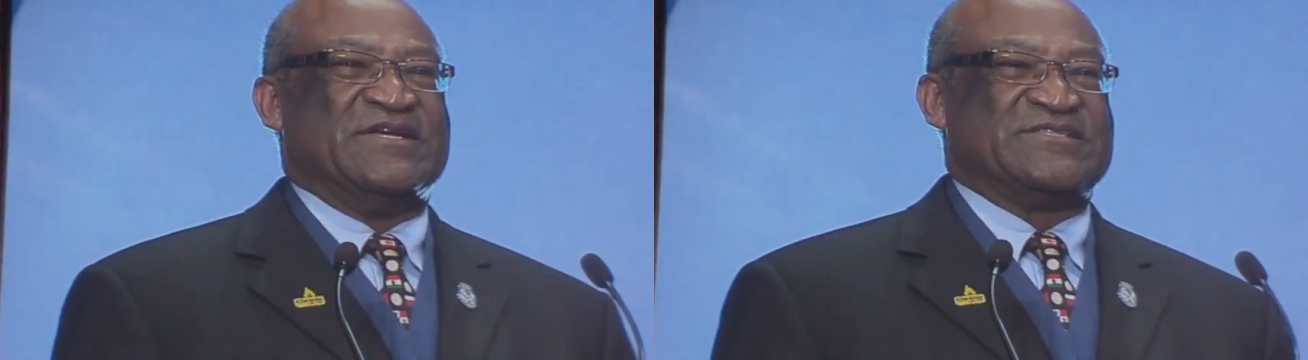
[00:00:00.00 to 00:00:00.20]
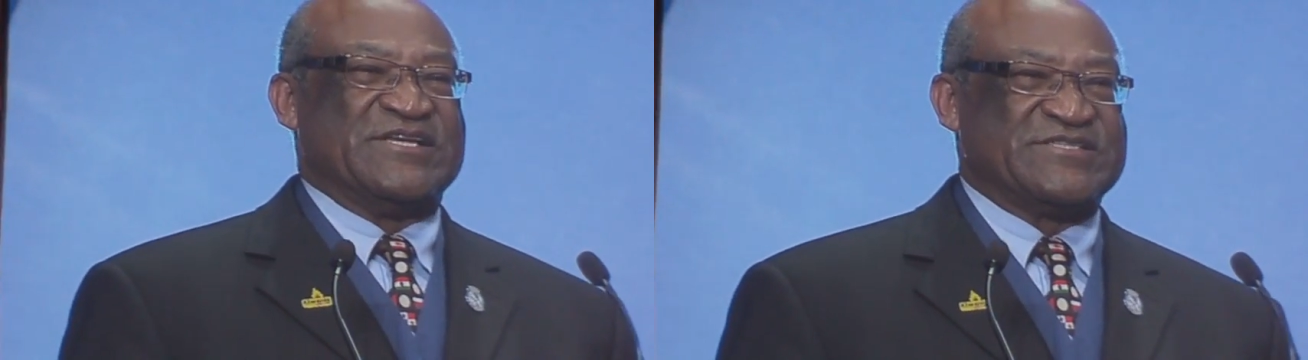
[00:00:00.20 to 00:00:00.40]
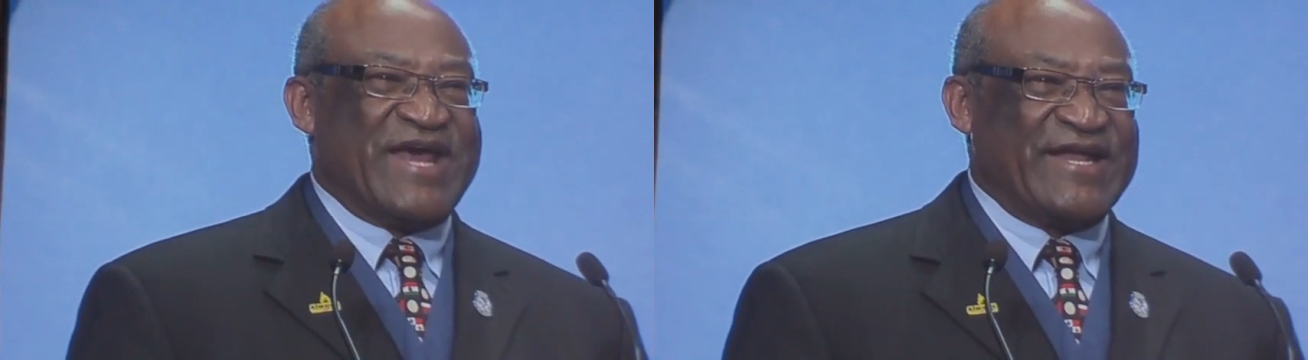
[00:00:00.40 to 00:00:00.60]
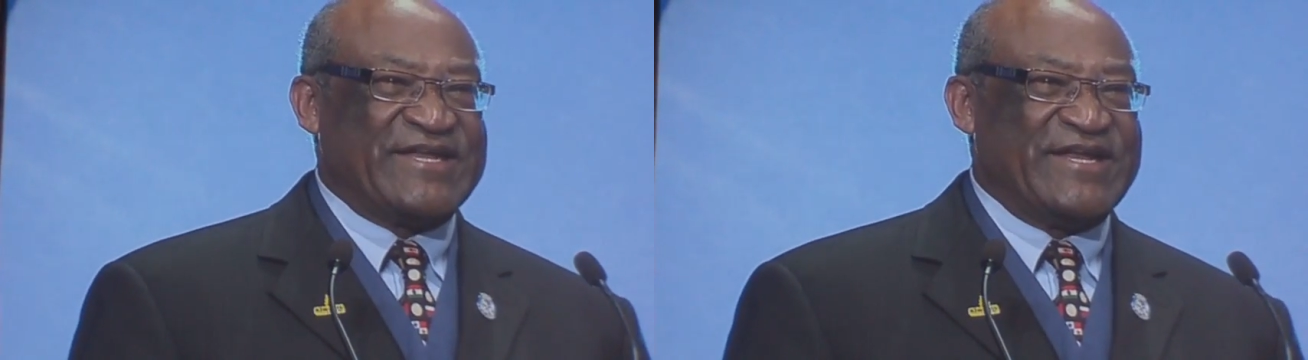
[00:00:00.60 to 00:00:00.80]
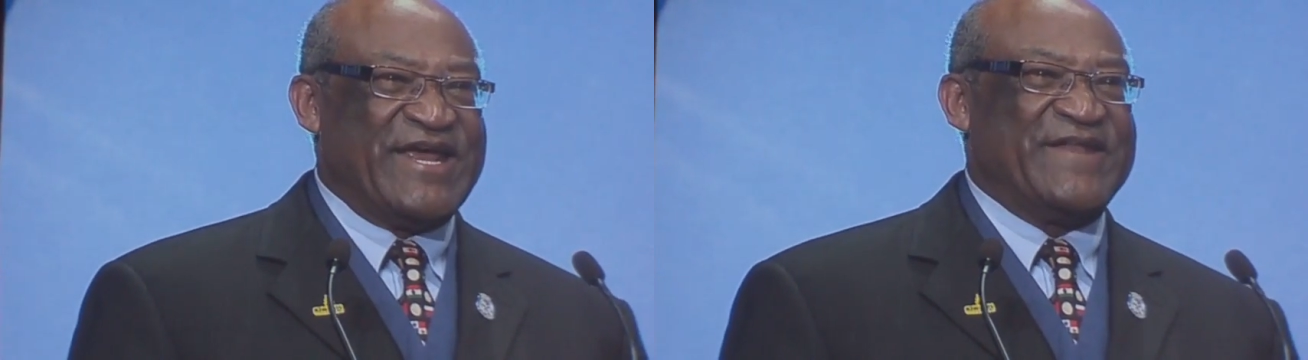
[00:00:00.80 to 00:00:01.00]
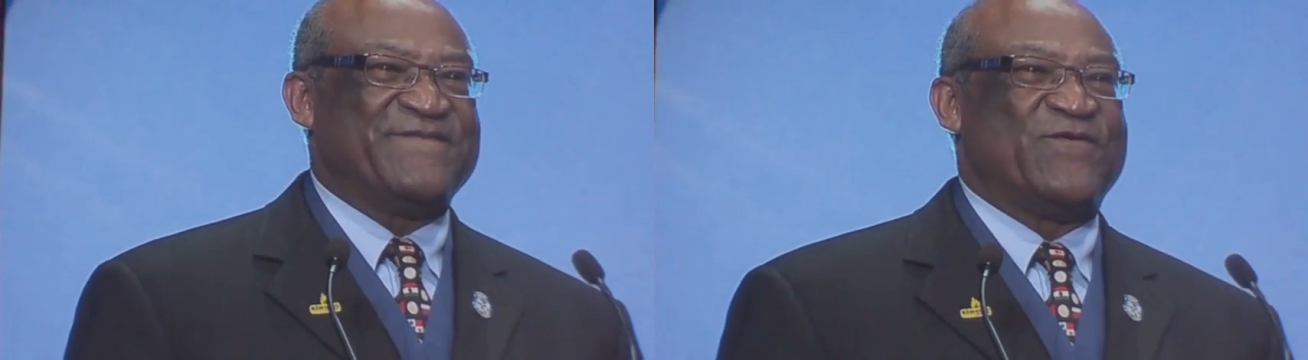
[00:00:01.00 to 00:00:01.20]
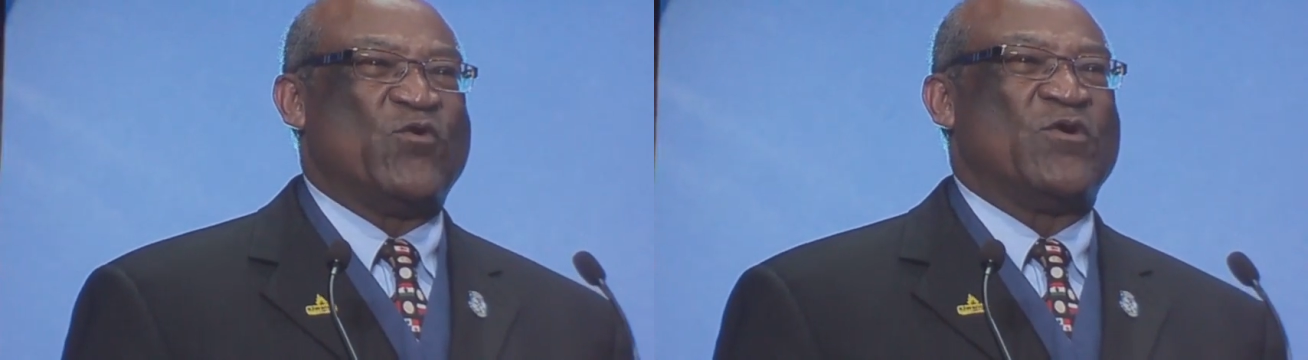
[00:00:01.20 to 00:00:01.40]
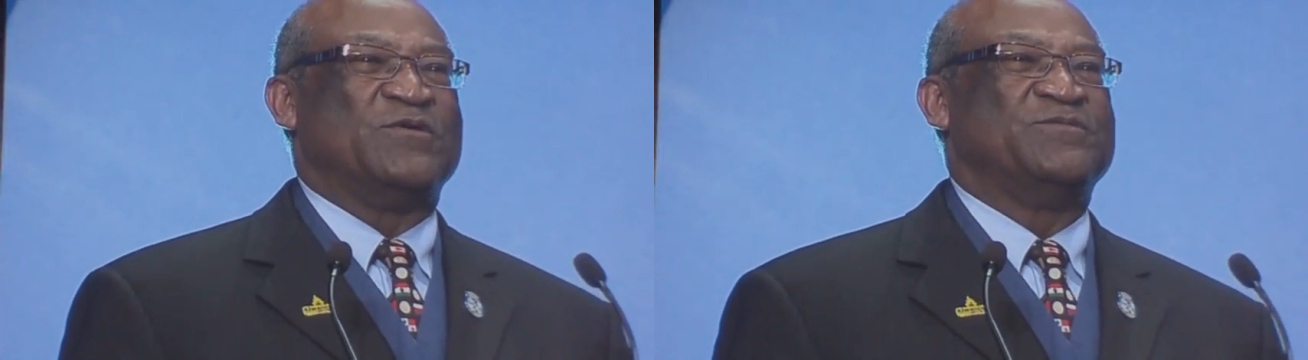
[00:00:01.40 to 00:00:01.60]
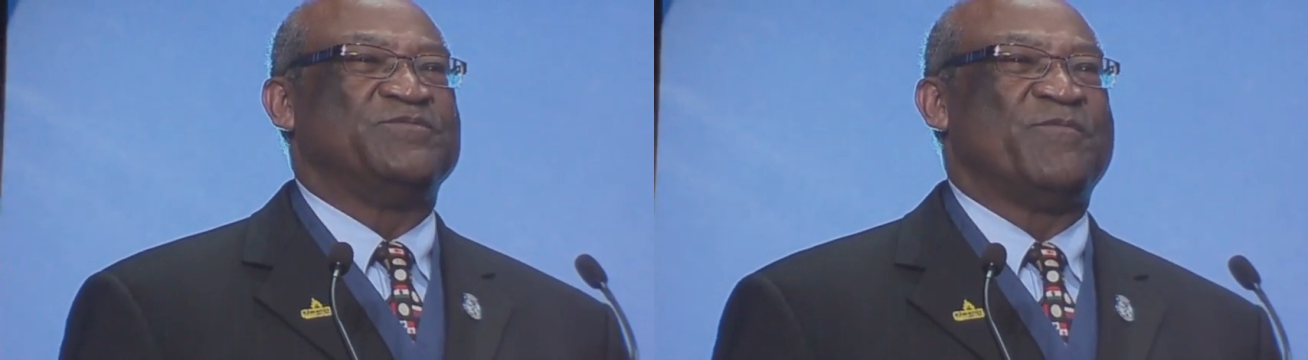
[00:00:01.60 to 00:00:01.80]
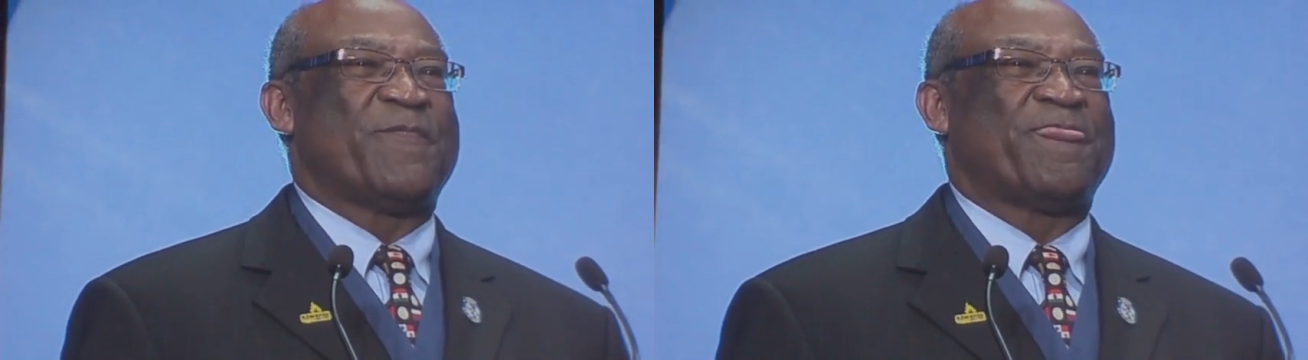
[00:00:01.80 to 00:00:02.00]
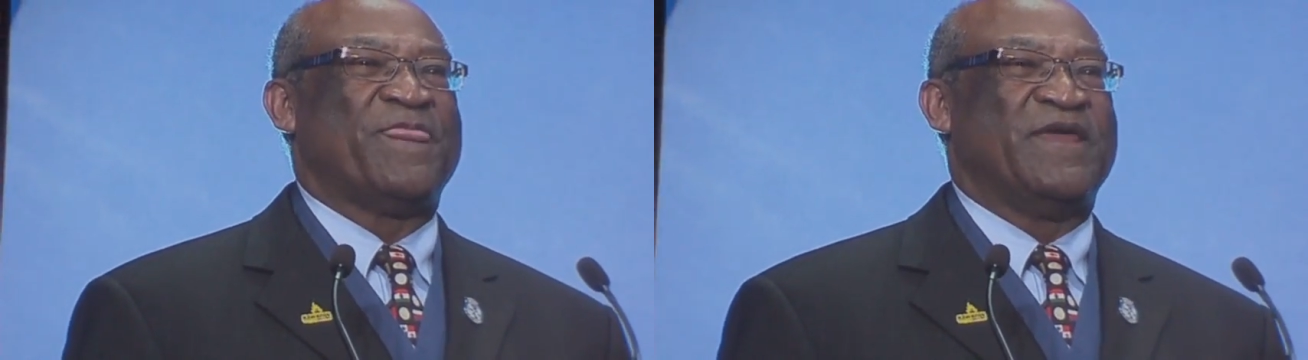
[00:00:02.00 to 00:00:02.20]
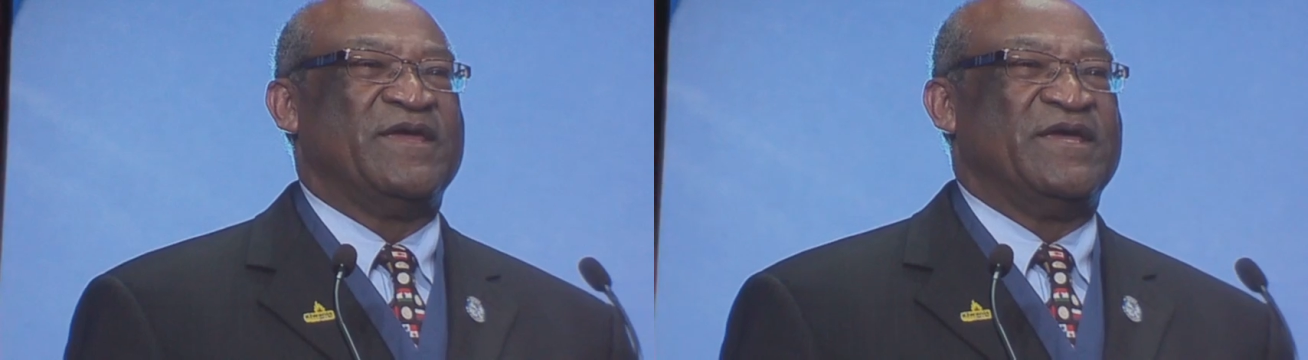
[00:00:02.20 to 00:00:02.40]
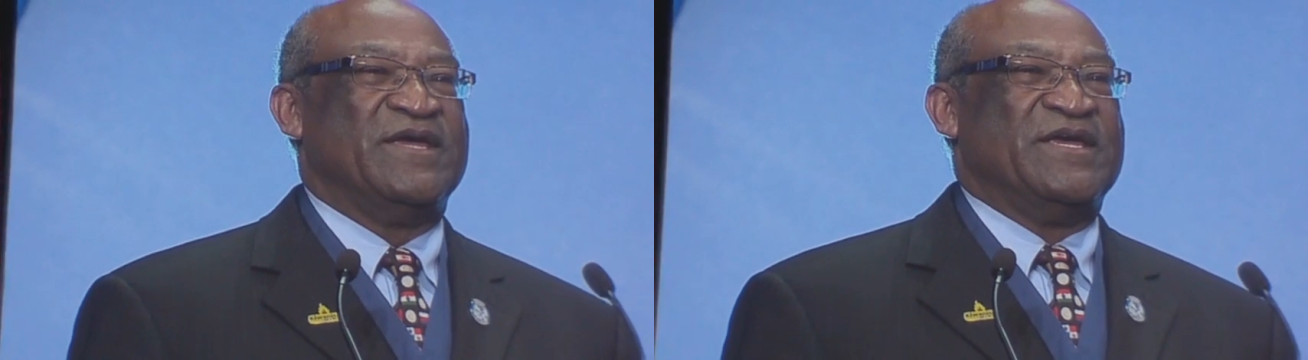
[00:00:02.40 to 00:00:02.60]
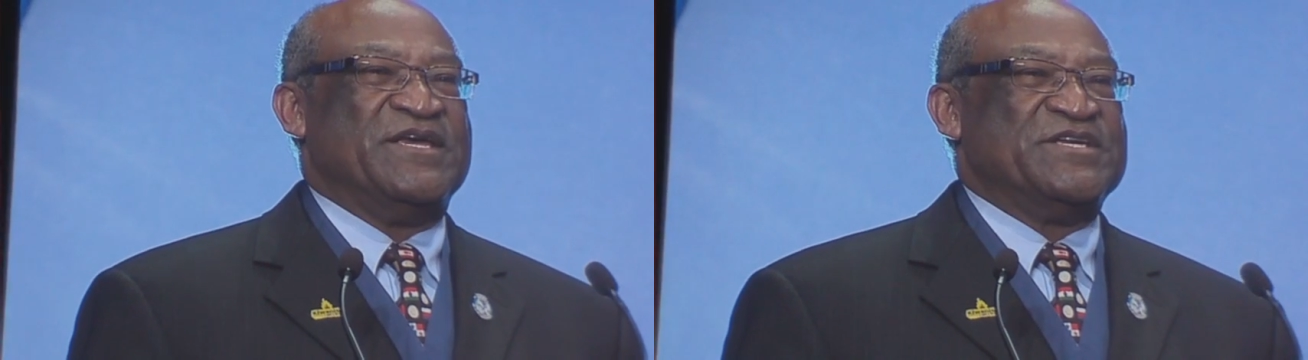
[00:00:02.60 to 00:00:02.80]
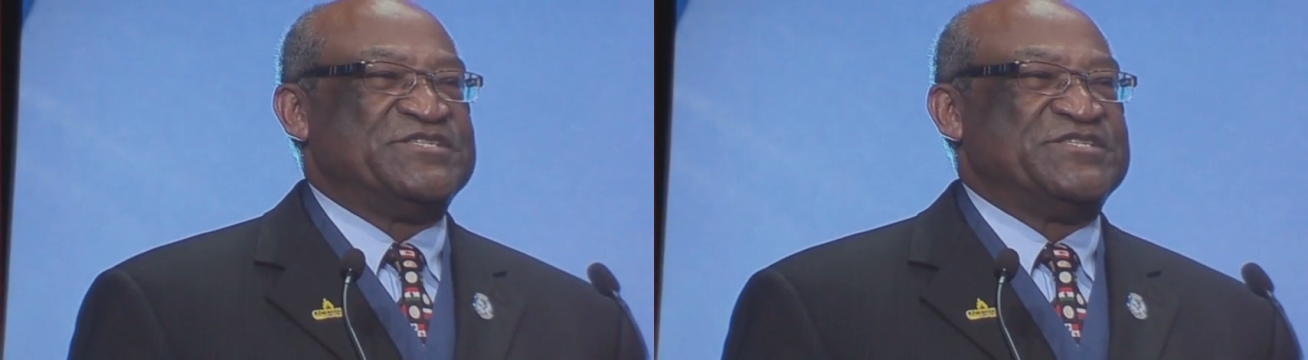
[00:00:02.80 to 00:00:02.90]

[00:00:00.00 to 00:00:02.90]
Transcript: since 1984,